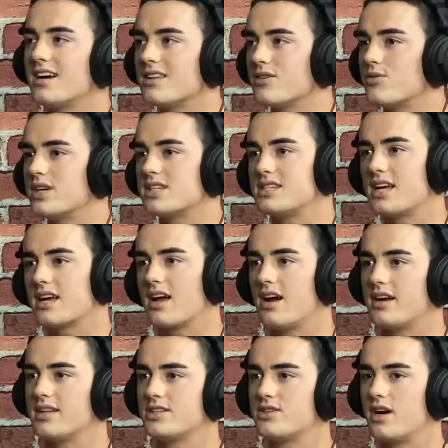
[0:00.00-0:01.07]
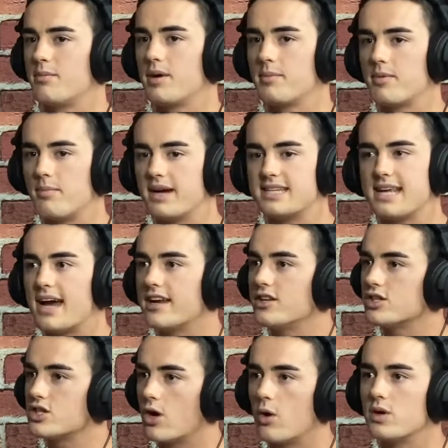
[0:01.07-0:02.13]
the reason I got into it. I remember my dad
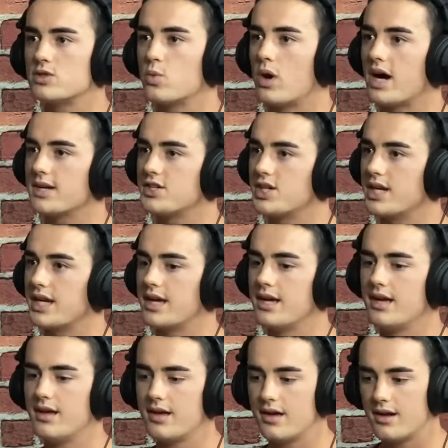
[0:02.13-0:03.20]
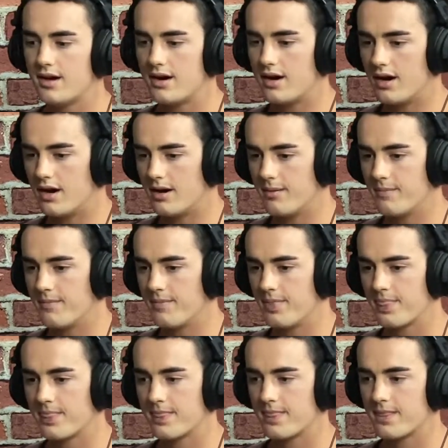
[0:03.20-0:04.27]
used to always watch it, and
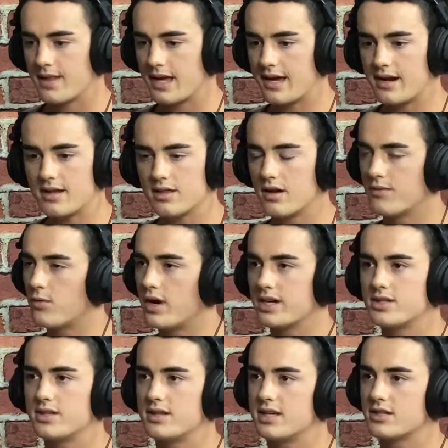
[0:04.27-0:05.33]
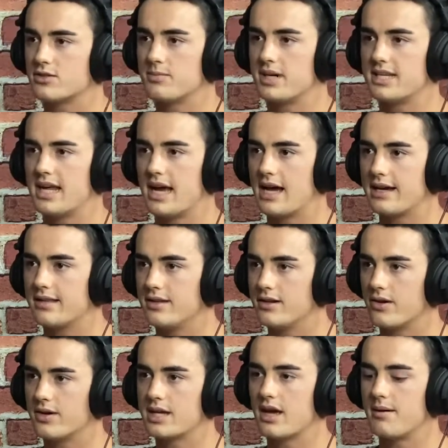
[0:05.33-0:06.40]
I love watching things with my dad.
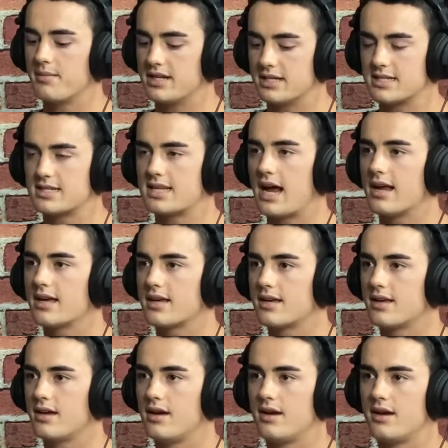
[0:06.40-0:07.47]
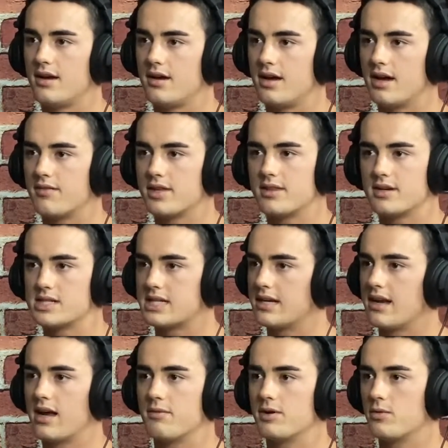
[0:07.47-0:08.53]
He got me into Psych. Every Thursday
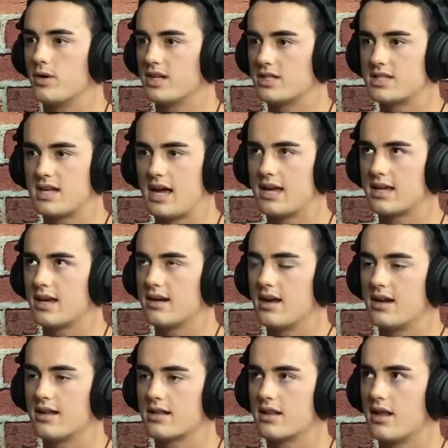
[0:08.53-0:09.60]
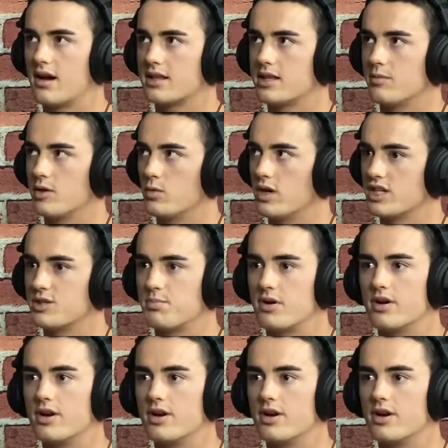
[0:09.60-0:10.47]
night we'd watch Psych at 9 o'clock. Then we'd watch Burn